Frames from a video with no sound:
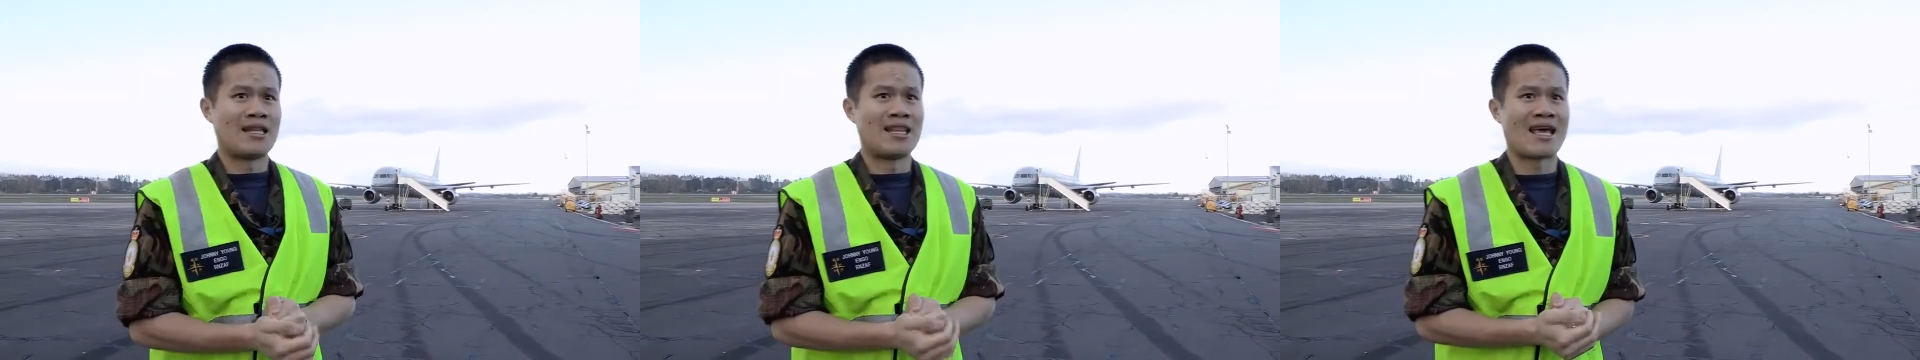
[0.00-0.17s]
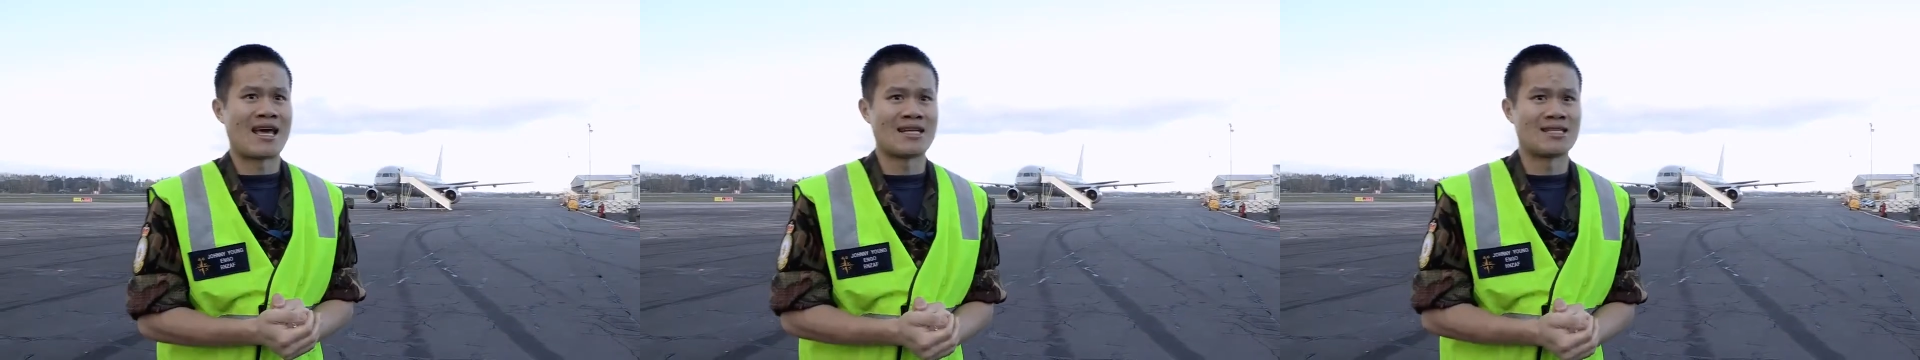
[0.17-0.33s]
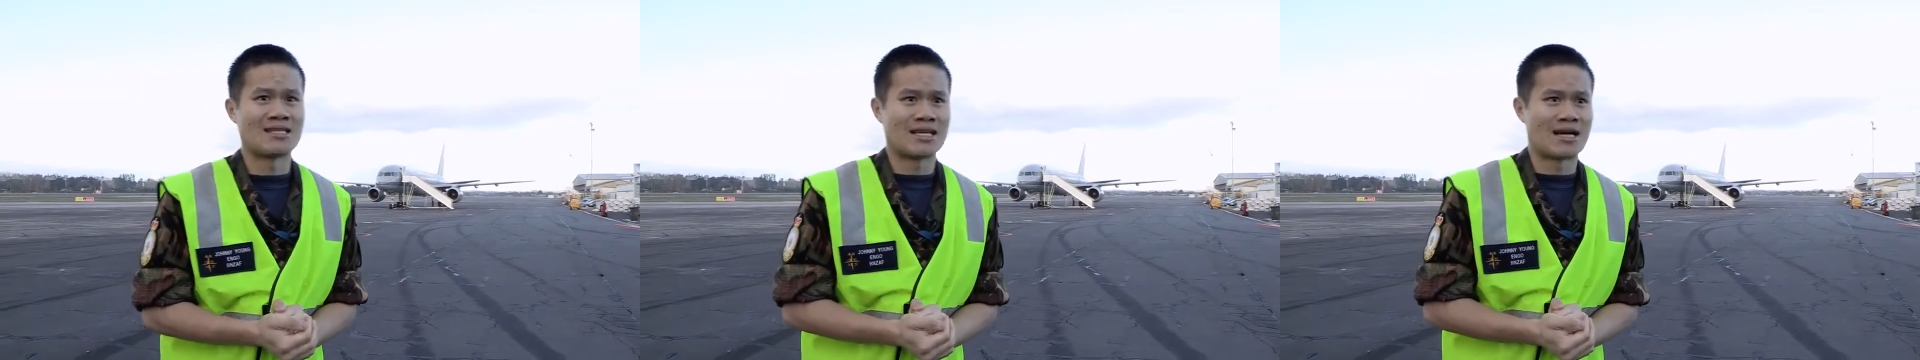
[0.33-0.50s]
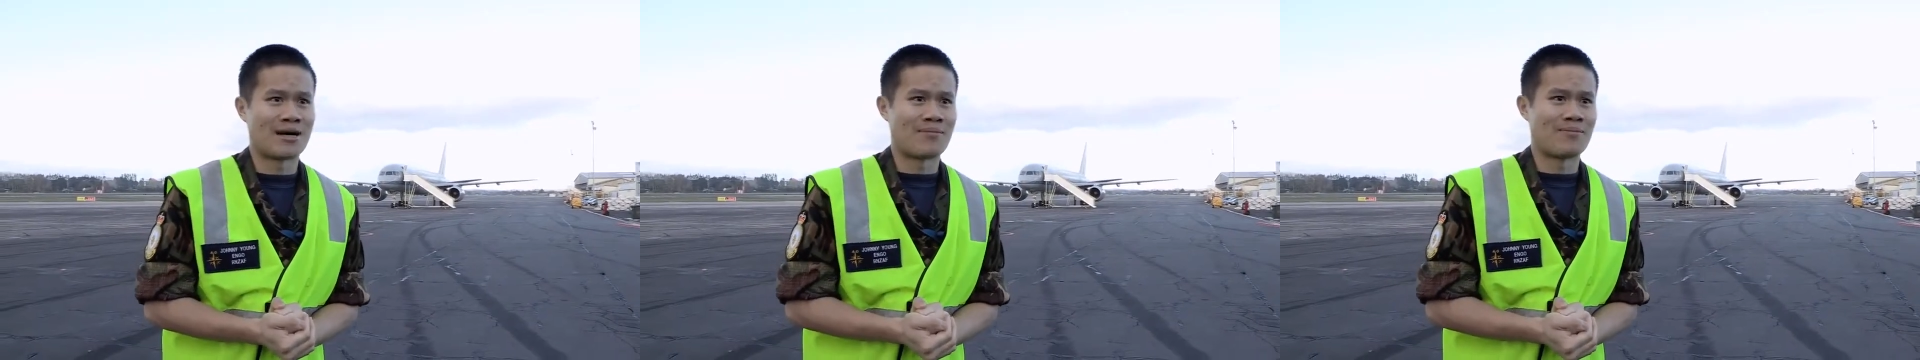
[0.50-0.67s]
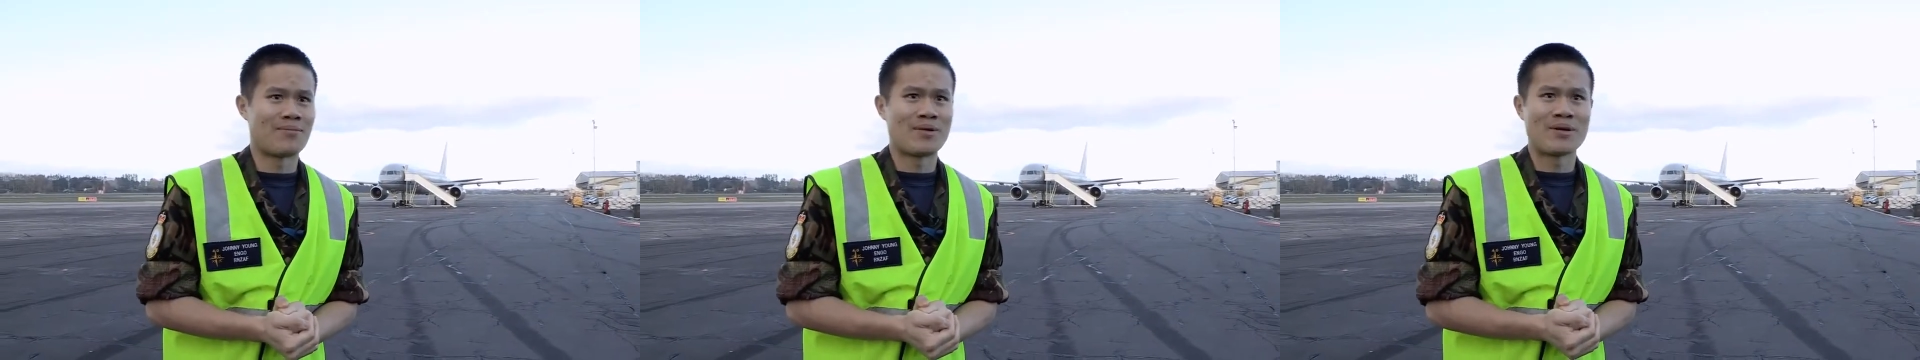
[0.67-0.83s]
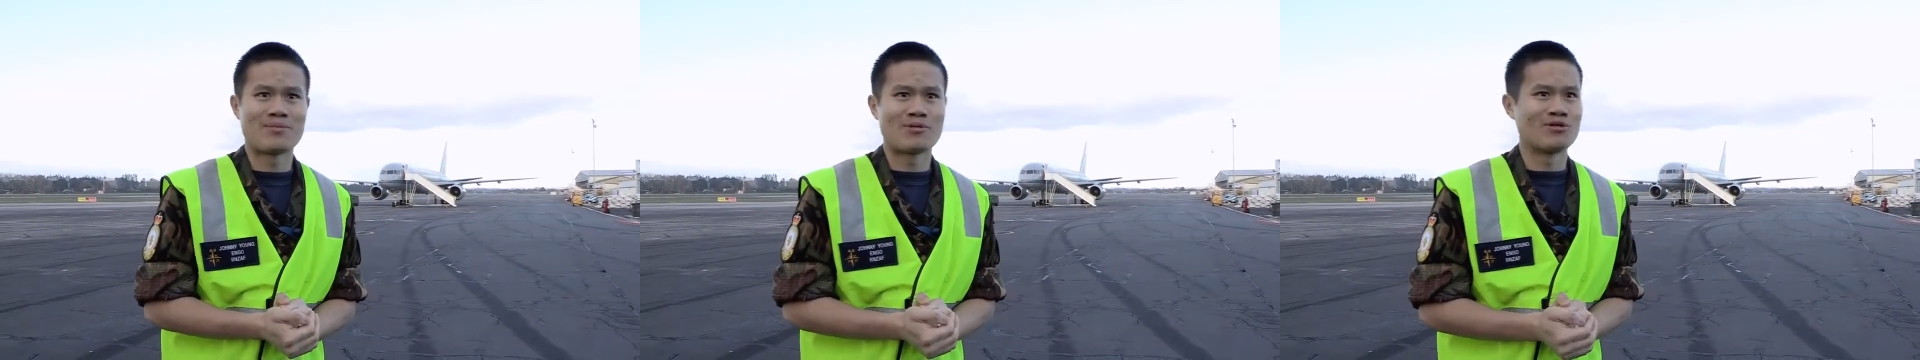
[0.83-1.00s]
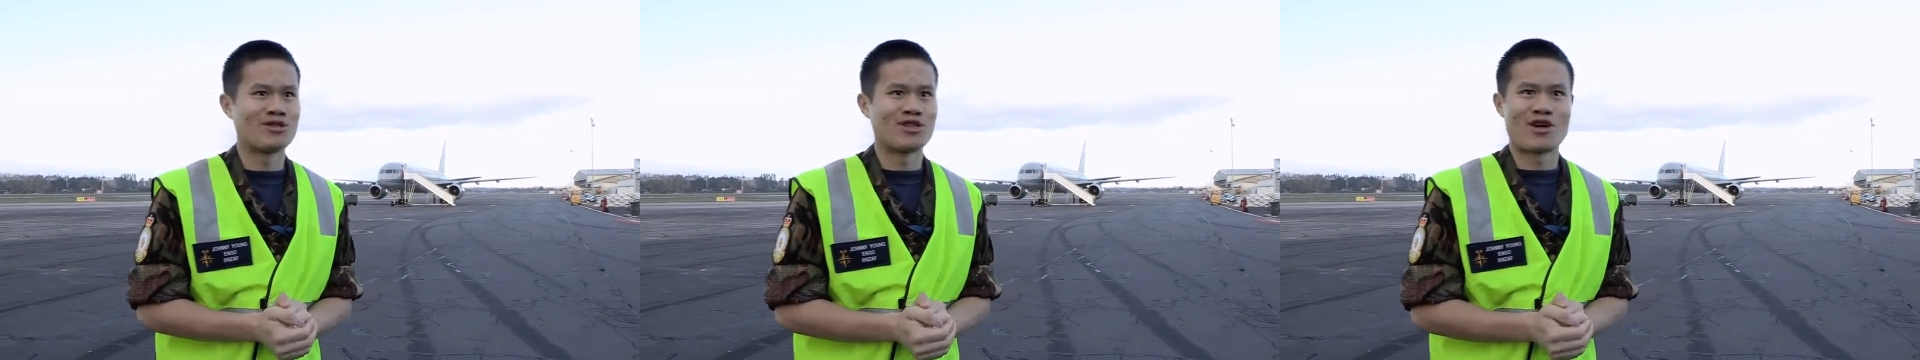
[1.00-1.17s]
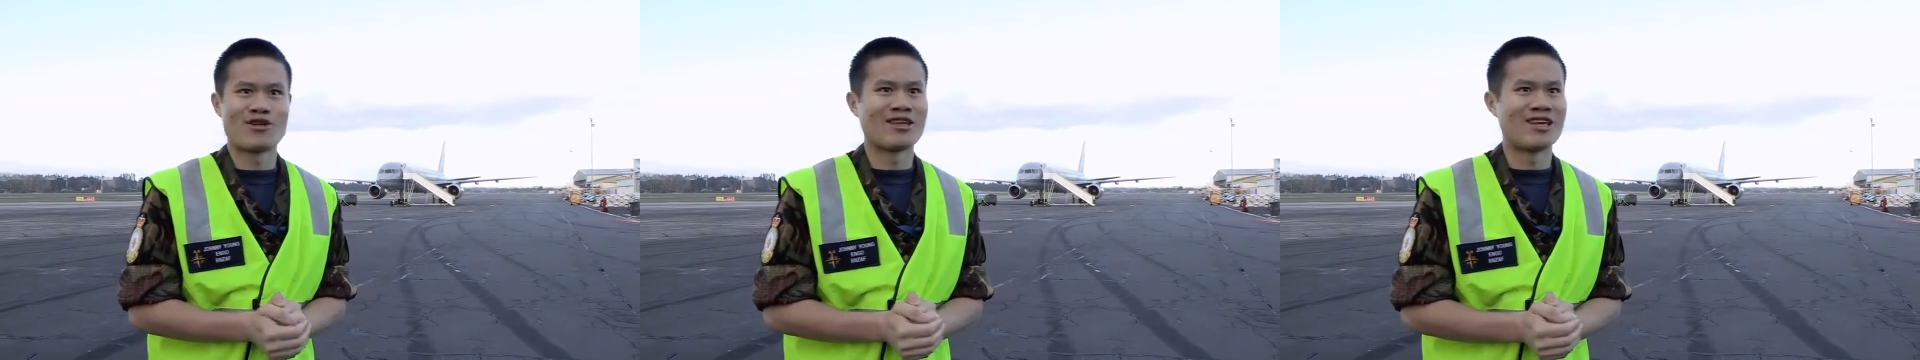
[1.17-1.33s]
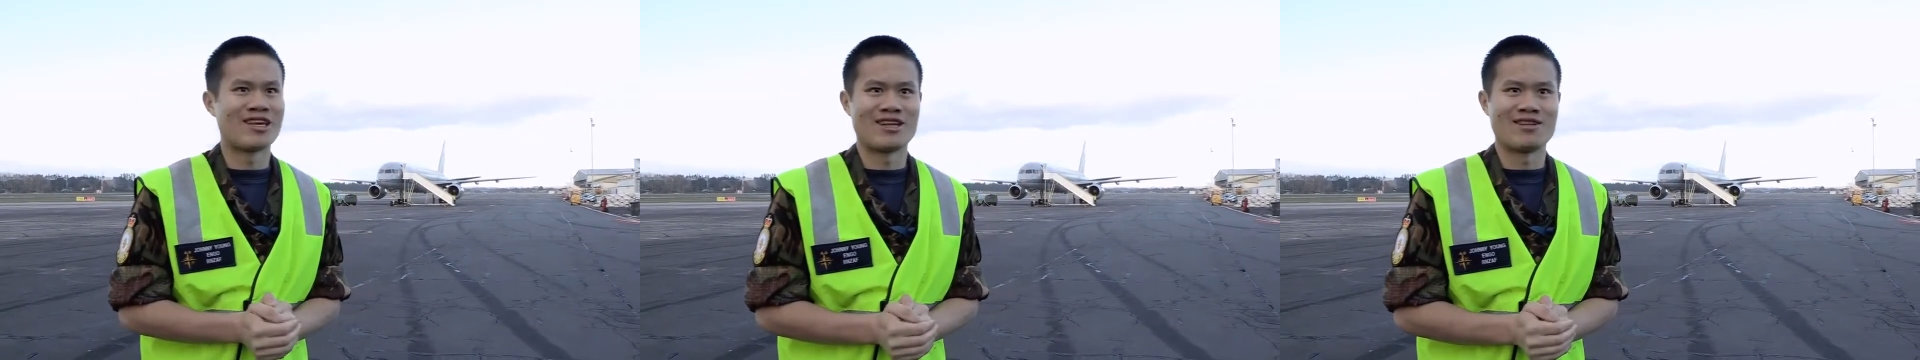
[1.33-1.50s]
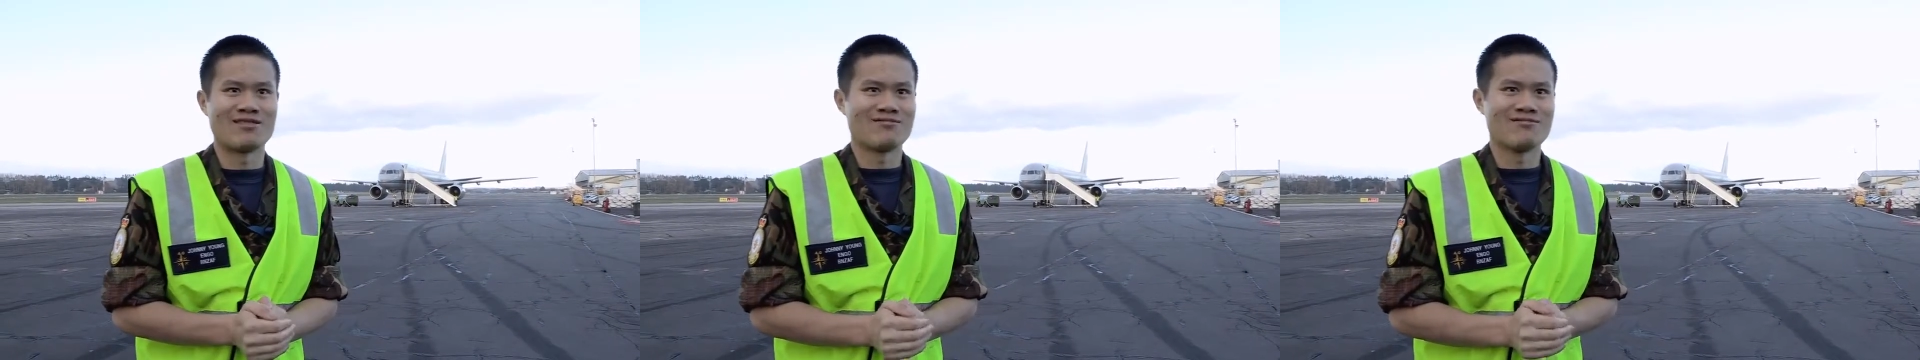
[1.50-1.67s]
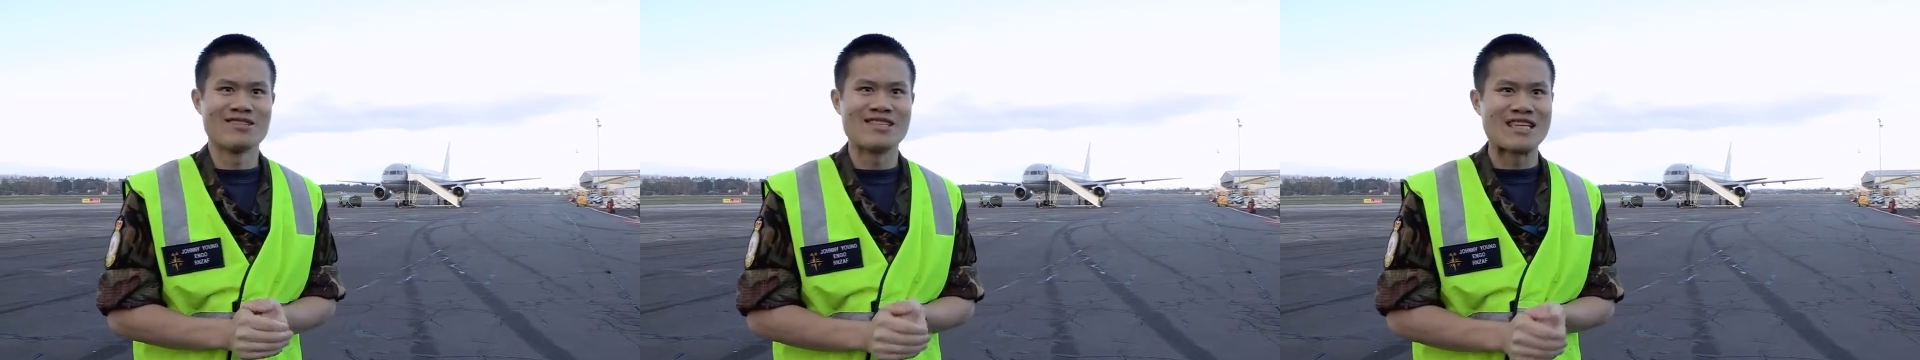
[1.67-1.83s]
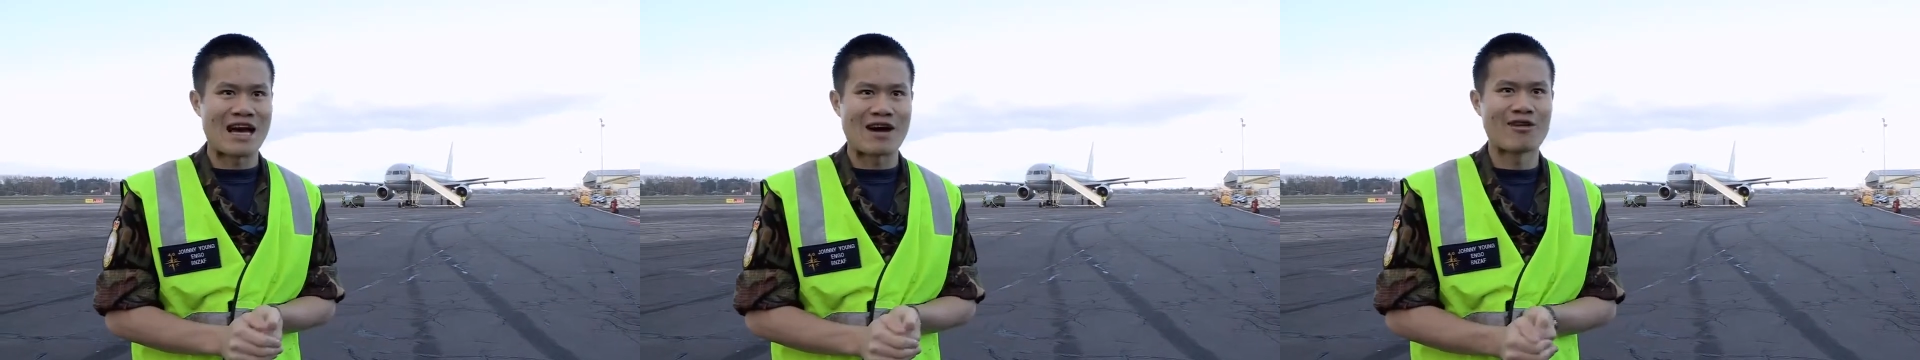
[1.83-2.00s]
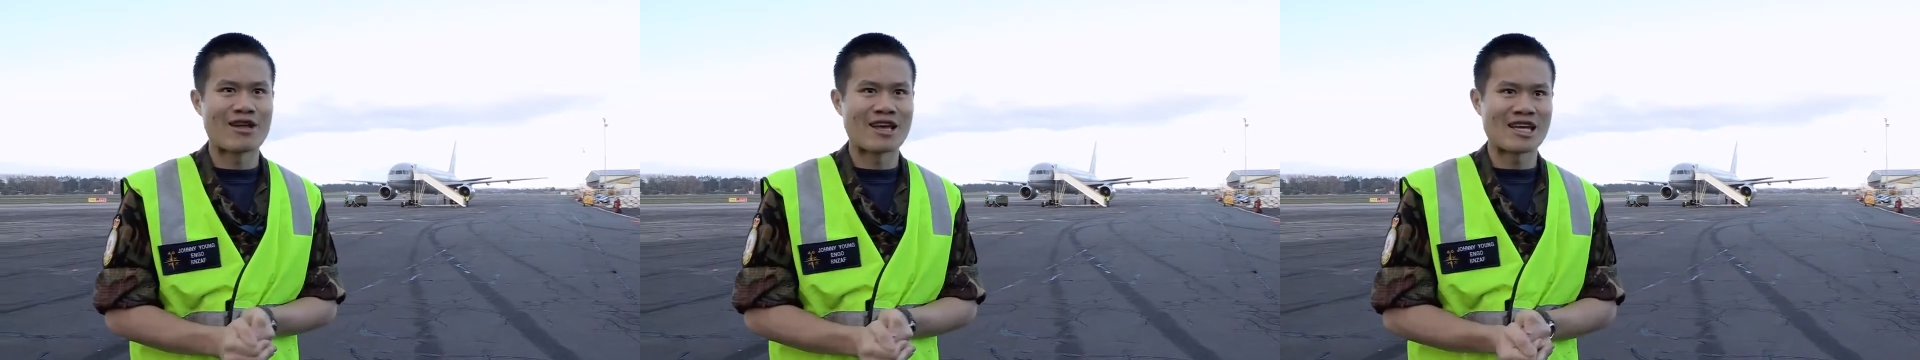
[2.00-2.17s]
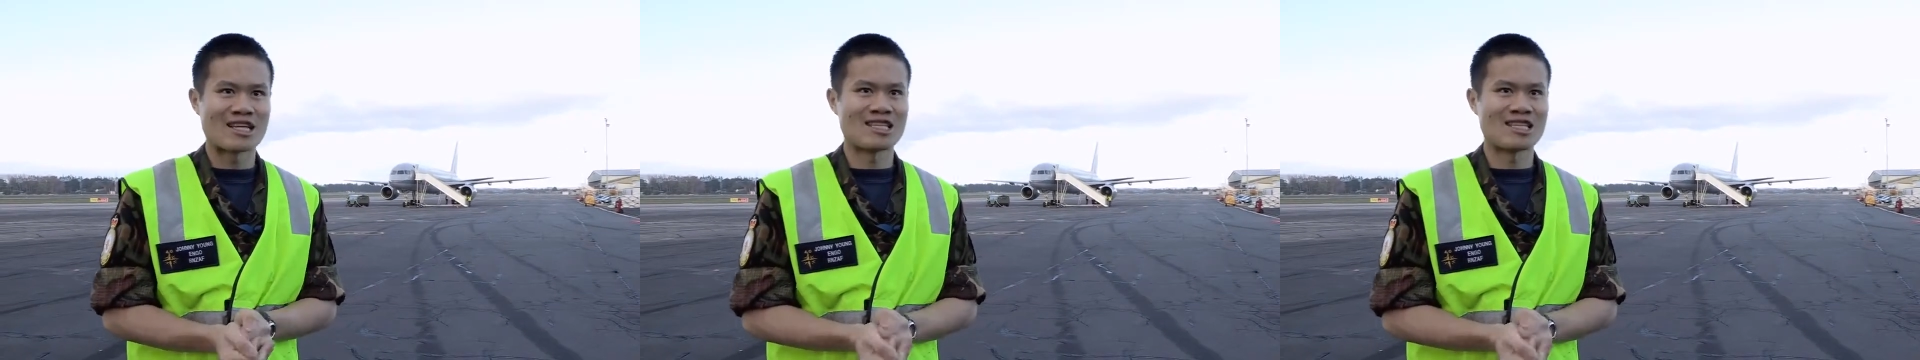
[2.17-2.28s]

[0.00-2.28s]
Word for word: in that um, people don't get yelled